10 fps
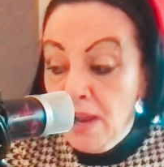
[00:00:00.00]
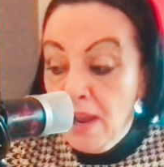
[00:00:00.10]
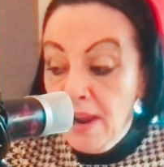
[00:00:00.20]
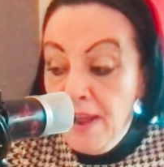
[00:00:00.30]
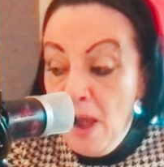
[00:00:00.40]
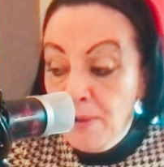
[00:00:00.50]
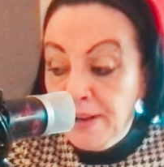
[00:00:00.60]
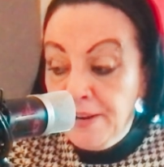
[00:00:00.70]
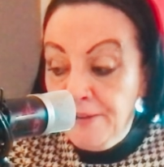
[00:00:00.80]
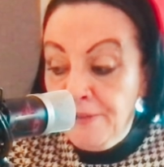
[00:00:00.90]
and how it
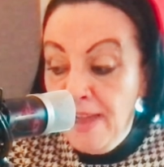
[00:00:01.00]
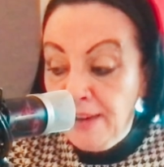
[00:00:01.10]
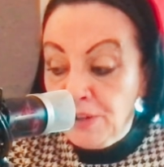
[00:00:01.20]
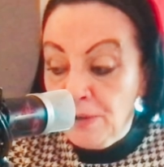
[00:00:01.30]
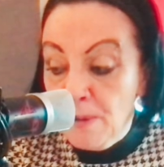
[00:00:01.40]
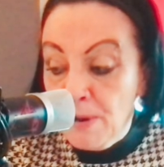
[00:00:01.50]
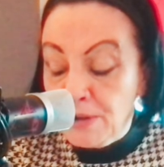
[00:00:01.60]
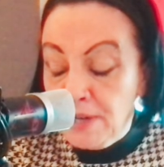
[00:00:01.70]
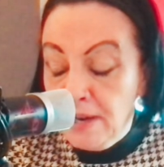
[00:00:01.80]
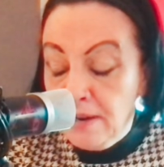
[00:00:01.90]
can affect our
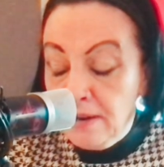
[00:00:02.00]
body.